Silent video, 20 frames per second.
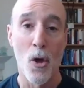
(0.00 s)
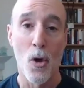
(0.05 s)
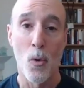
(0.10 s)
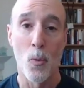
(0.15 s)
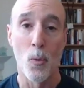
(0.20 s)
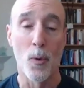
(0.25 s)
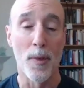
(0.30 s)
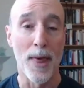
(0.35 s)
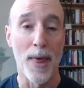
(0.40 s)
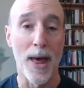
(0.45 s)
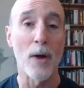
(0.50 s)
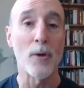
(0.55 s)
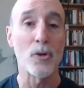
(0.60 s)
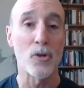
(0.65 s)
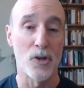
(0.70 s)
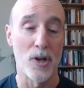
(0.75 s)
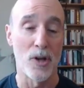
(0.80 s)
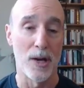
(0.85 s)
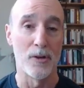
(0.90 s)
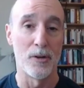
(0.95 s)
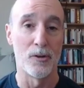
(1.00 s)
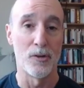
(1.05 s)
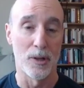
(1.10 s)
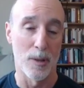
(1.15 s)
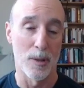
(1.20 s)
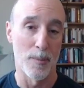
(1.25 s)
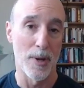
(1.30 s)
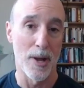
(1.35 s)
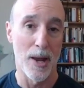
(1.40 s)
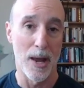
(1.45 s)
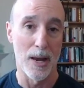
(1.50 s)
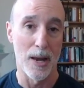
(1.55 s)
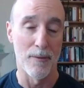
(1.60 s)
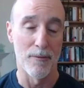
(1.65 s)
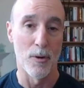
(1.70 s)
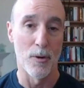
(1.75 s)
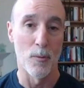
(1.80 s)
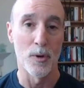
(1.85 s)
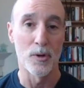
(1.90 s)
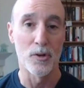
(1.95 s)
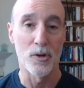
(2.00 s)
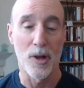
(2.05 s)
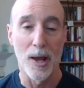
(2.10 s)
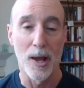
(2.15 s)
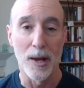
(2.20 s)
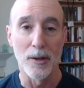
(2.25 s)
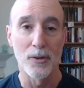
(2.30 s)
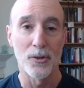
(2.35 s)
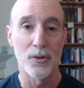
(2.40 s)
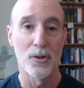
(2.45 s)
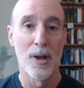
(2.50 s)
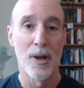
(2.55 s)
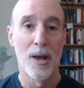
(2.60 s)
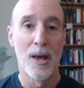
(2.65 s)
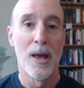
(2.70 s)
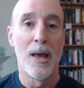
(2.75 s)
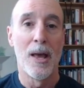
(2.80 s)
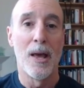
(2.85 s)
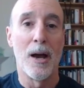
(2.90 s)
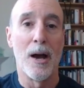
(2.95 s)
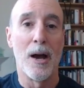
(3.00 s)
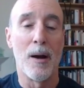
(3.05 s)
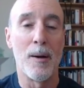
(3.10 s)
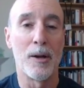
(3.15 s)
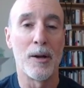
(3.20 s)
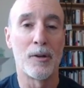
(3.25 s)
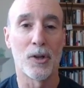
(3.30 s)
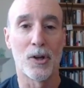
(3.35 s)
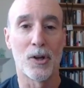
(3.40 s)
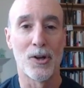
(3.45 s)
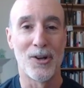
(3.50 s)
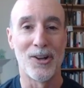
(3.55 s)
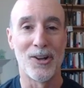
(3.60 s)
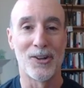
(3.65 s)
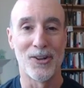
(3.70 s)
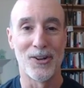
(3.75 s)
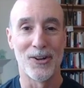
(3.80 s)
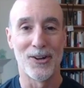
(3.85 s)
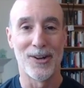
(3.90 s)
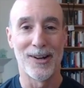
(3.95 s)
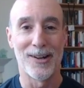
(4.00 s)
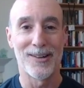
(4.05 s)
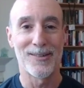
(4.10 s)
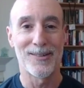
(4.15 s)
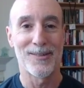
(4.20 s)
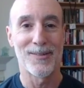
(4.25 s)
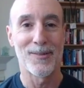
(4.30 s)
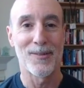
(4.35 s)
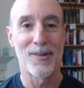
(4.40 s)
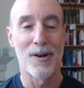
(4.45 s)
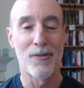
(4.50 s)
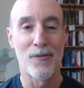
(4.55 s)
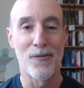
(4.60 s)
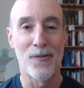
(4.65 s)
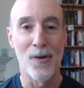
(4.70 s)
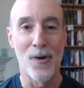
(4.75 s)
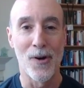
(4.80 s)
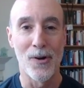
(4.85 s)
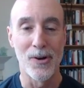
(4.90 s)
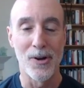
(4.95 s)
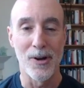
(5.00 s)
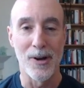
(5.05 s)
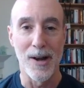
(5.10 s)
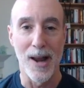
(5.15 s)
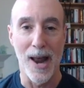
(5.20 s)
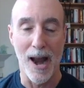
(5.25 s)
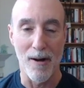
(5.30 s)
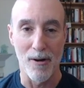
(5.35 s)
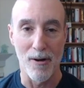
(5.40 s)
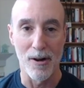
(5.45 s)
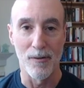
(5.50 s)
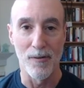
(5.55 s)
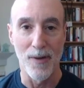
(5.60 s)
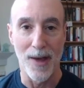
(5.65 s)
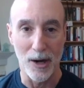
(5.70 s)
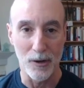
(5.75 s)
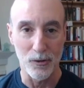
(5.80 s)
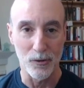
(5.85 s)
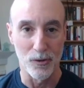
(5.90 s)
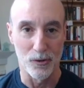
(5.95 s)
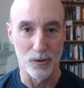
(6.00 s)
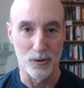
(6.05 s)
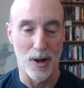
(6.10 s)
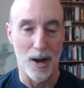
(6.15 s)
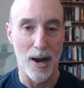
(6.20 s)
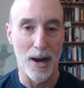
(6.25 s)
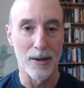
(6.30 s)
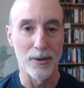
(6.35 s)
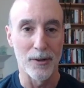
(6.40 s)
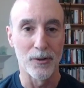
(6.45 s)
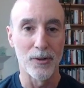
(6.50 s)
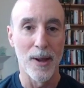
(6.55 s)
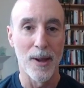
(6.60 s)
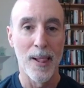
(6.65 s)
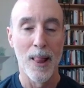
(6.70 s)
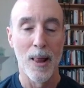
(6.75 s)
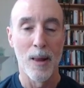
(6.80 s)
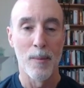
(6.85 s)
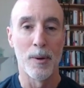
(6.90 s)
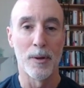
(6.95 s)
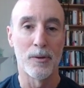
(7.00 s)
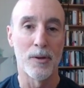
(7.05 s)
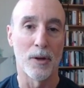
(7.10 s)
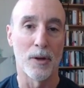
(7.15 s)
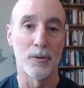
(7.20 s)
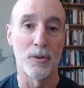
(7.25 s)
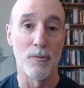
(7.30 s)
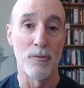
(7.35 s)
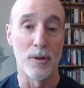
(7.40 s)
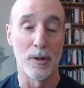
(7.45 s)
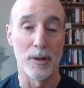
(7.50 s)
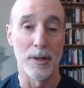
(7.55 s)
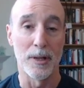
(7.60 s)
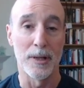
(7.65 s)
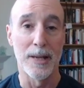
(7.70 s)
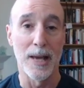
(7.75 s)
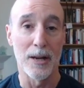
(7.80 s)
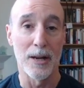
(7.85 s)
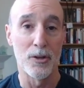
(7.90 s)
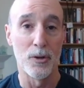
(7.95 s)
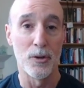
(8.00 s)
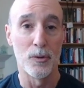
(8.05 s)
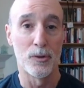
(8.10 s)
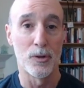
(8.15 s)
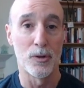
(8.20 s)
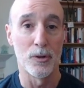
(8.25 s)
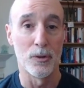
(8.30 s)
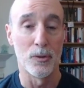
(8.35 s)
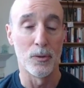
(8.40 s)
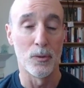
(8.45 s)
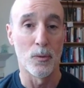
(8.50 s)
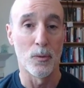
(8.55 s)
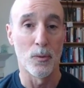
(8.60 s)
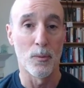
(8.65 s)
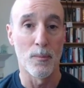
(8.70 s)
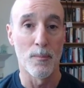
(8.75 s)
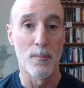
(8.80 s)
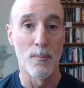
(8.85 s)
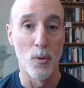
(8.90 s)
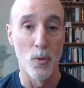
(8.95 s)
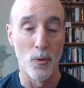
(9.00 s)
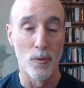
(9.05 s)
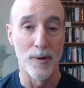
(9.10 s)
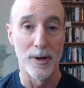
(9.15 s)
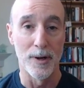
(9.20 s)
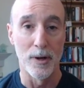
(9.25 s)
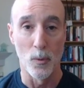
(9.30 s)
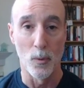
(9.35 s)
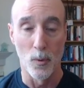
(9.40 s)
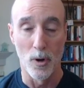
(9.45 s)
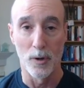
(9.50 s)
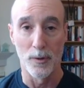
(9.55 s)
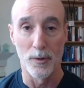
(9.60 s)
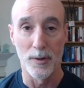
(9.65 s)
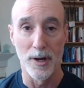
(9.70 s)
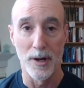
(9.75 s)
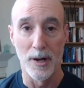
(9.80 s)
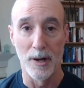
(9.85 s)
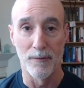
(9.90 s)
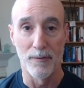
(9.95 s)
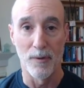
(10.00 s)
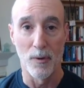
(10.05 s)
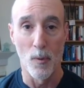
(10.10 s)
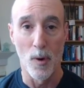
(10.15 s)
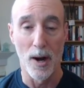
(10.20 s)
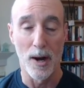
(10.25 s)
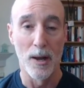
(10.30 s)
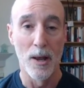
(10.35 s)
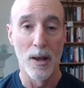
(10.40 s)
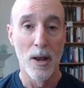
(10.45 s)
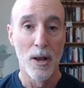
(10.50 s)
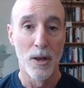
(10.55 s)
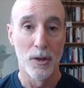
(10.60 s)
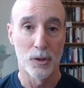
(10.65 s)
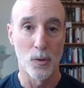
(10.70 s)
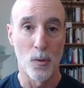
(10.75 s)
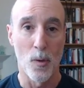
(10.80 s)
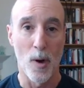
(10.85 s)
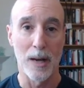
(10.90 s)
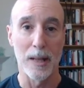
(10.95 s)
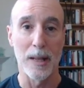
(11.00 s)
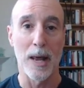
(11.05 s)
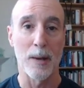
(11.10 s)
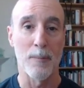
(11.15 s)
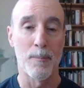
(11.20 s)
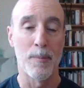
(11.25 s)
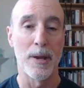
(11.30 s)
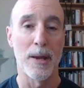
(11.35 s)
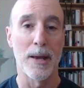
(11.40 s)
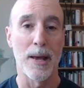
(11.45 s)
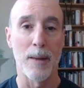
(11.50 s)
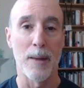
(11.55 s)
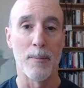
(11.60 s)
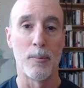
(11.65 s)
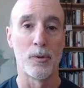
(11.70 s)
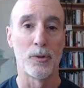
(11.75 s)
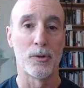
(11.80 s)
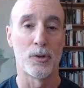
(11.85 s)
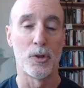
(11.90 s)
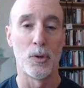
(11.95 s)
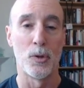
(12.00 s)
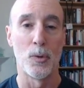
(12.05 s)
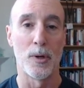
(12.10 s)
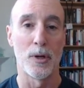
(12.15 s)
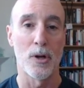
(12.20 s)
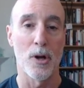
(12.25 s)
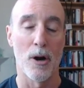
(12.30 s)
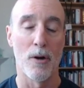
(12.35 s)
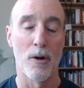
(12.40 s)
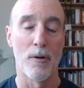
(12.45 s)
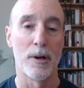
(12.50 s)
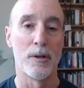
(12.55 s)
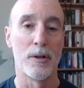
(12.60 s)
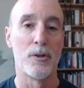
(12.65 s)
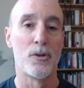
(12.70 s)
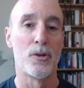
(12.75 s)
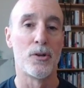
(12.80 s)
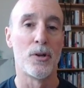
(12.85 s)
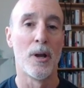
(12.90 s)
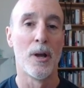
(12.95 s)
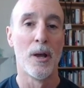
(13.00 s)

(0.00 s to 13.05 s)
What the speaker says: without changing the behavior, in which case it's a fun narrative exercise, but doesn't really get you to move in the world in a different way. So I like being able to encourage